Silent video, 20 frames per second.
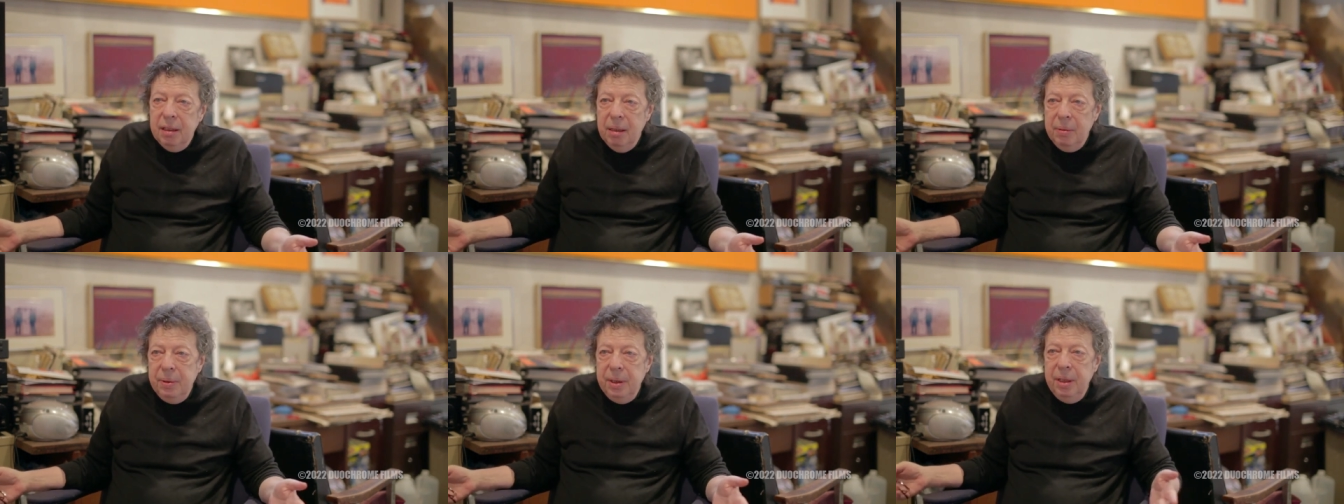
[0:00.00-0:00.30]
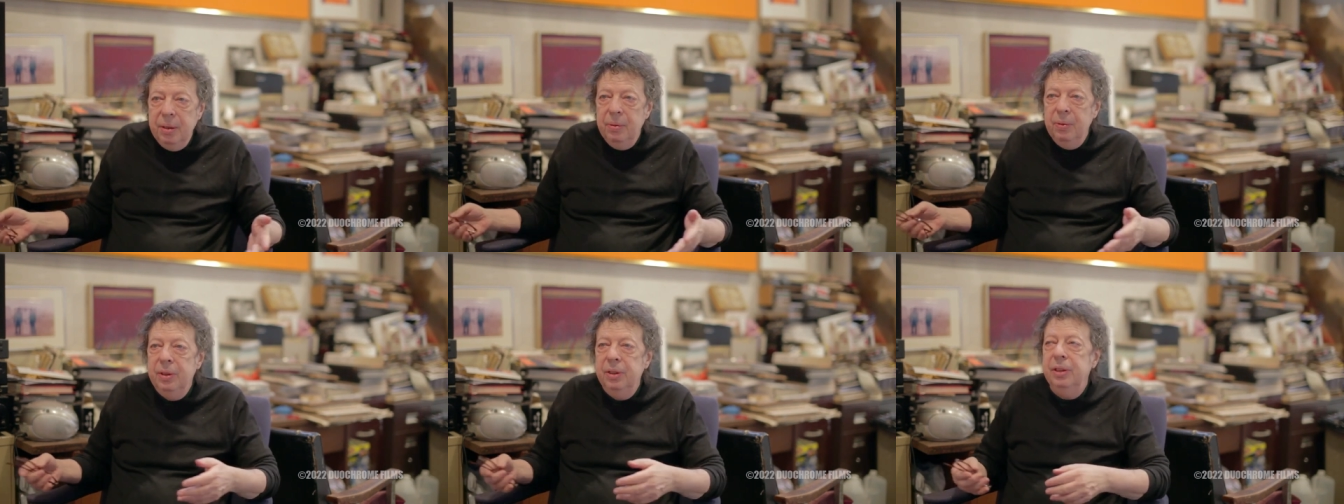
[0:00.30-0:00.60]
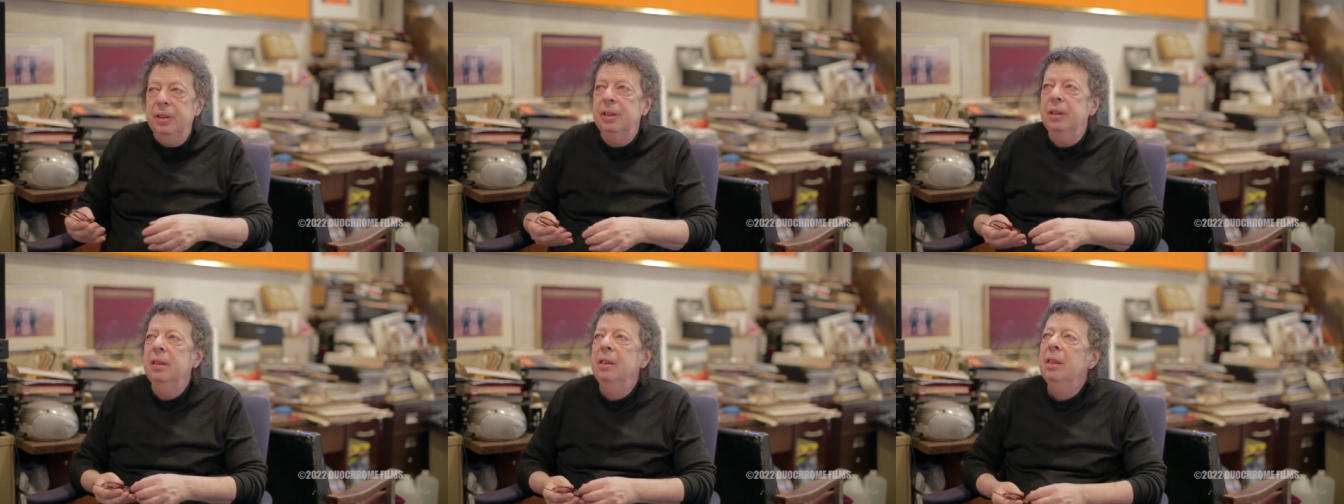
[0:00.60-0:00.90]
I mean, it
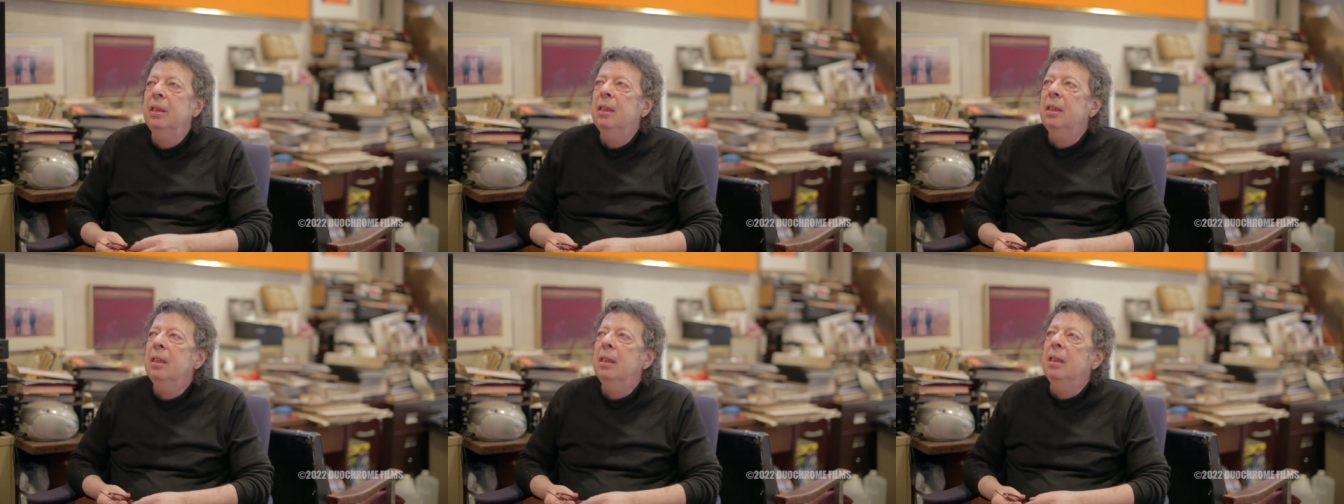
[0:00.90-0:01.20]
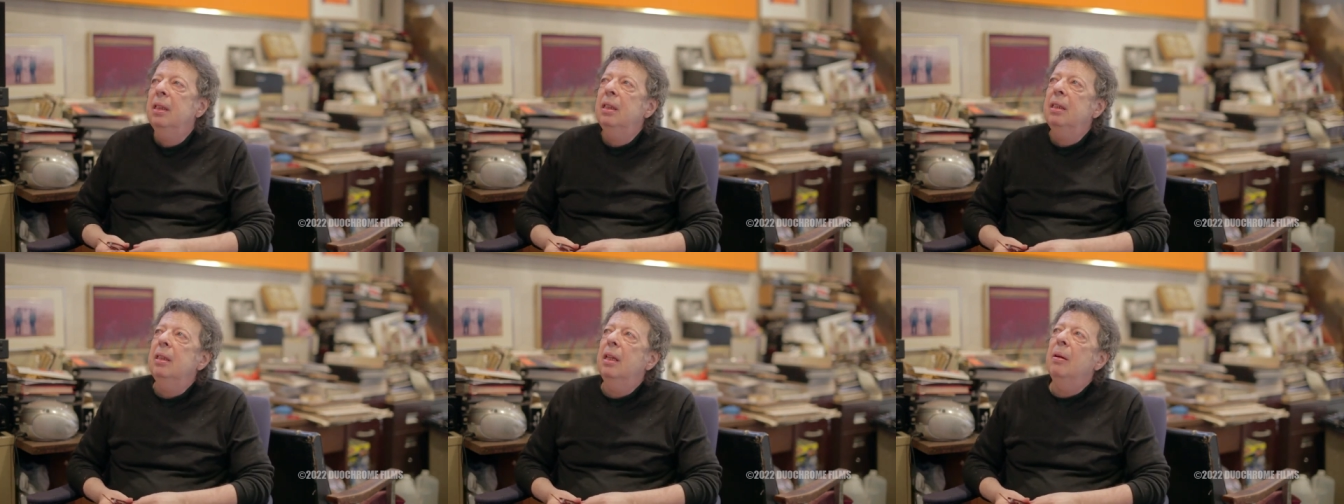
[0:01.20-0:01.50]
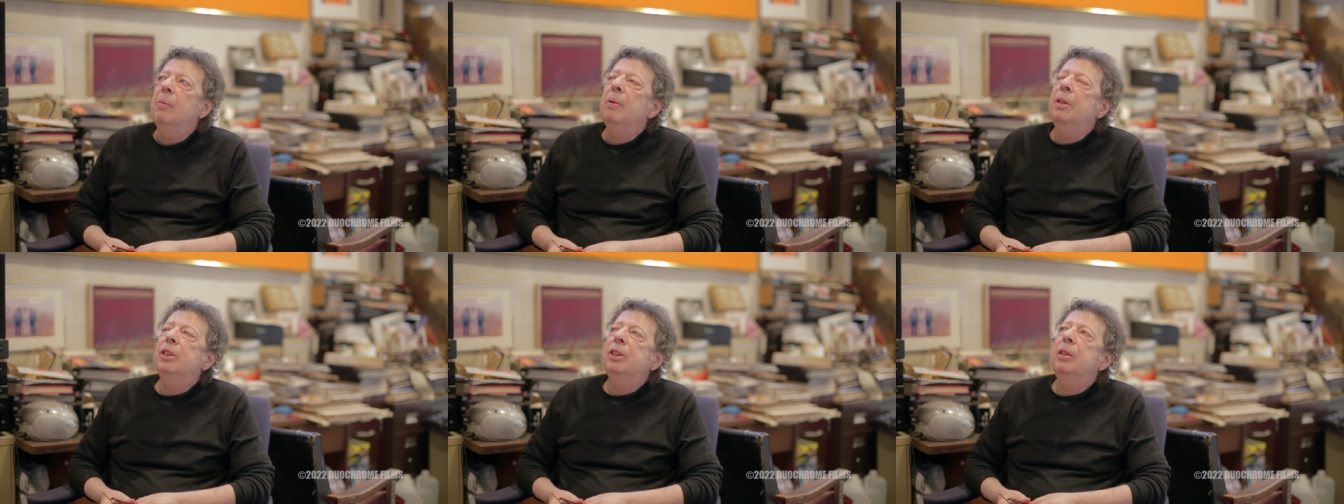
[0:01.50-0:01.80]
was,
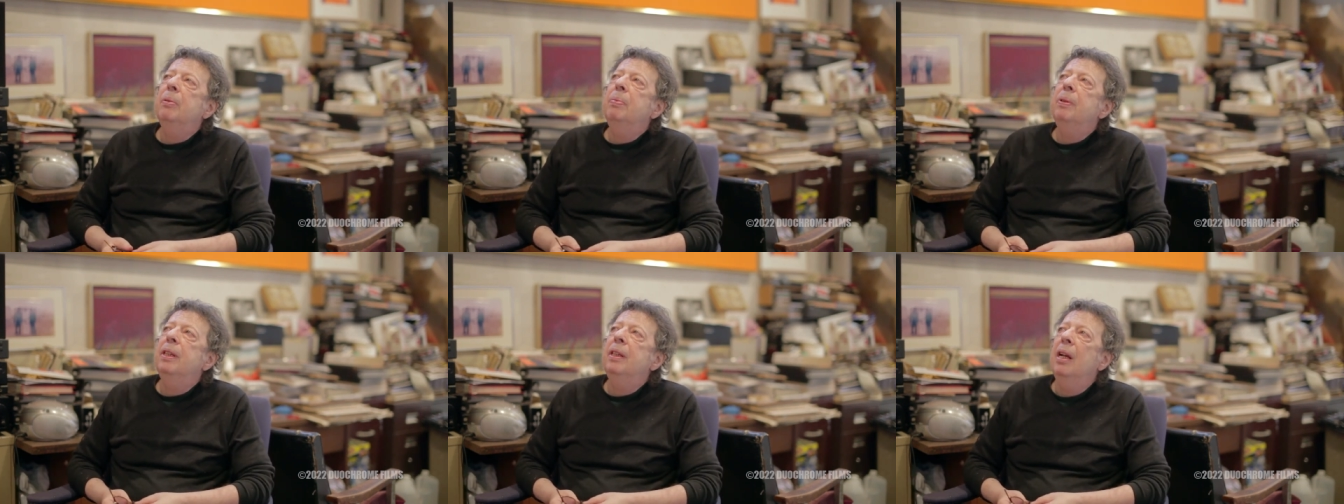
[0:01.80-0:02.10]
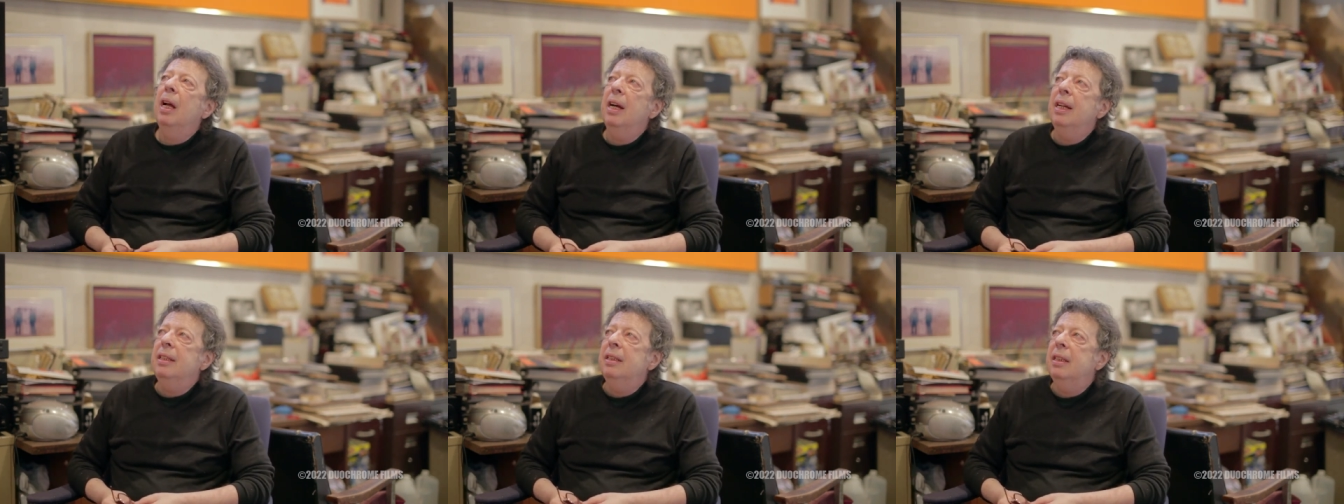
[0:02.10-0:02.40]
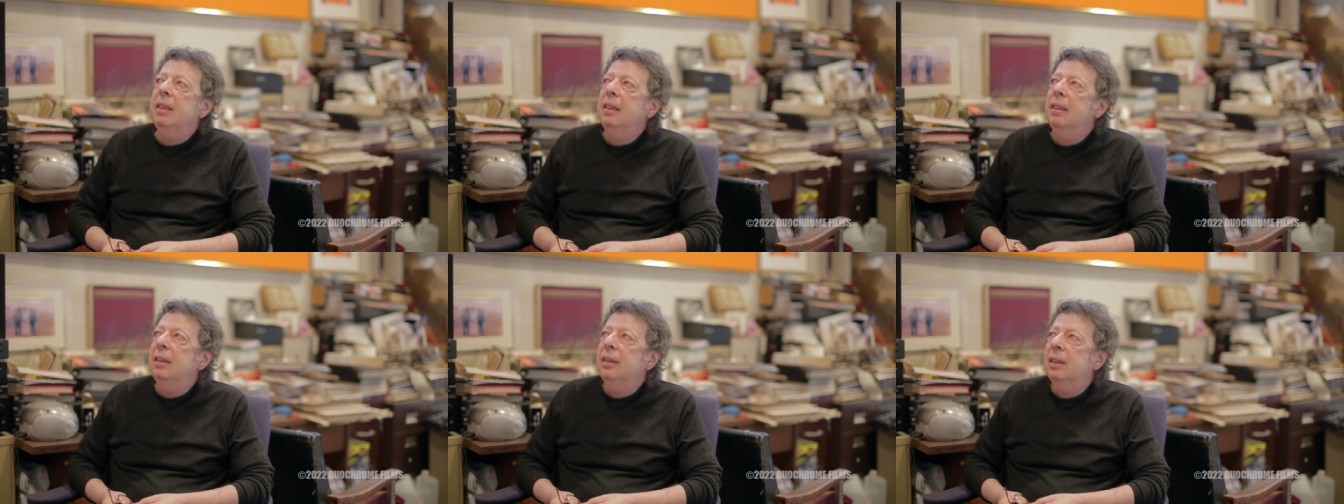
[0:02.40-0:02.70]
that must have been
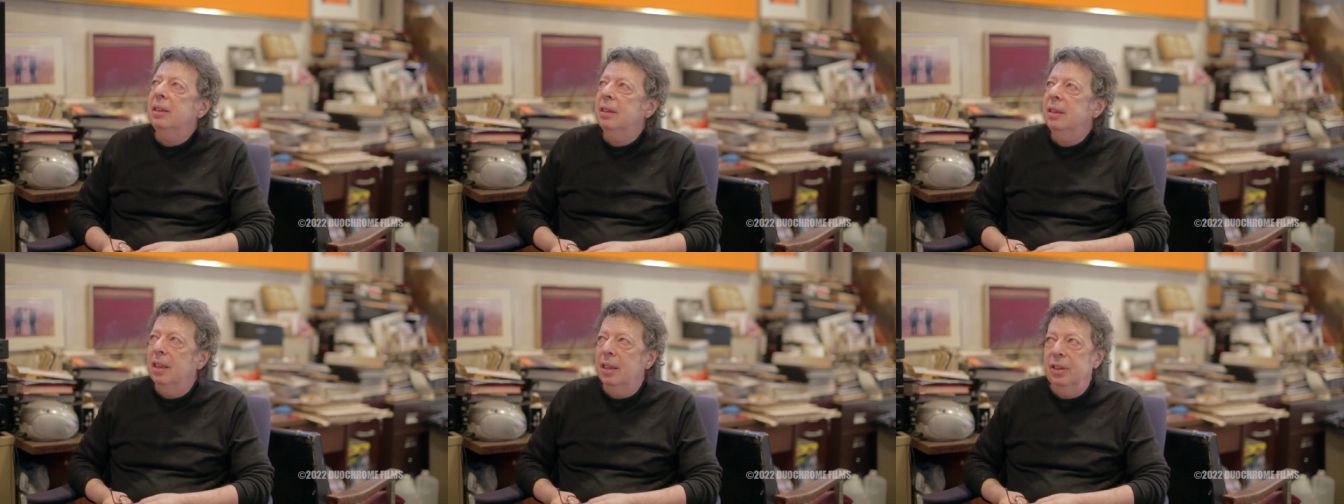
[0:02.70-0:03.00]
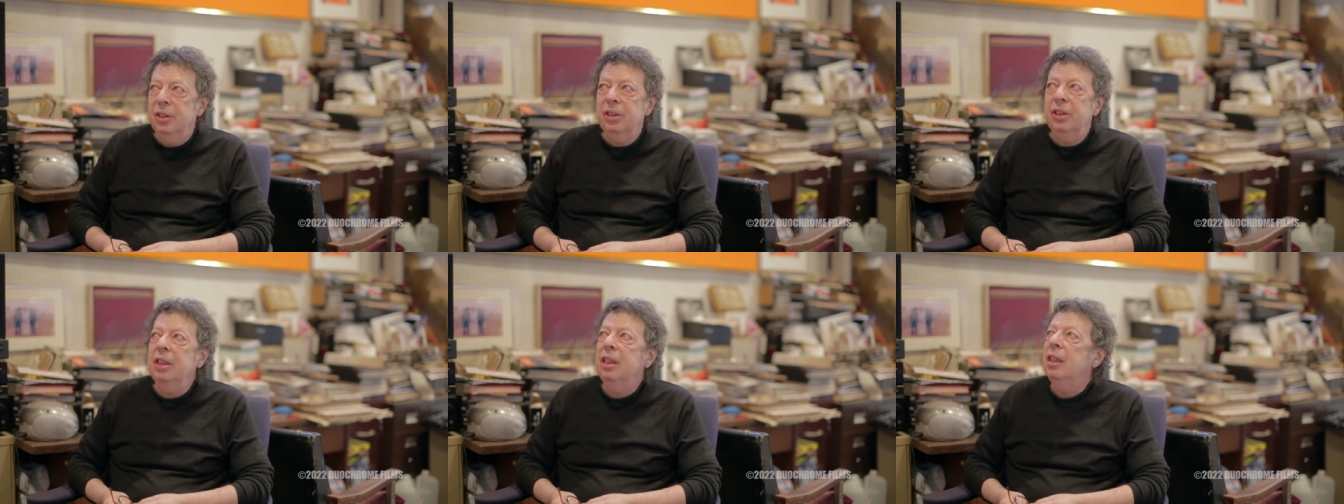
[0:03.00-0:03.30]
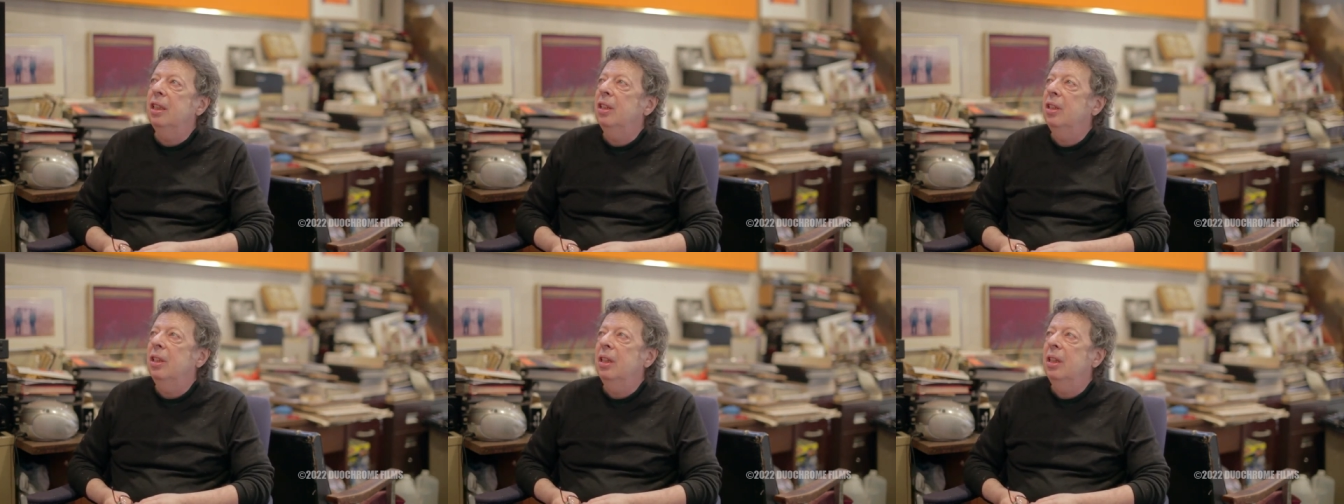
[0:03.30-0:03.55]
1960.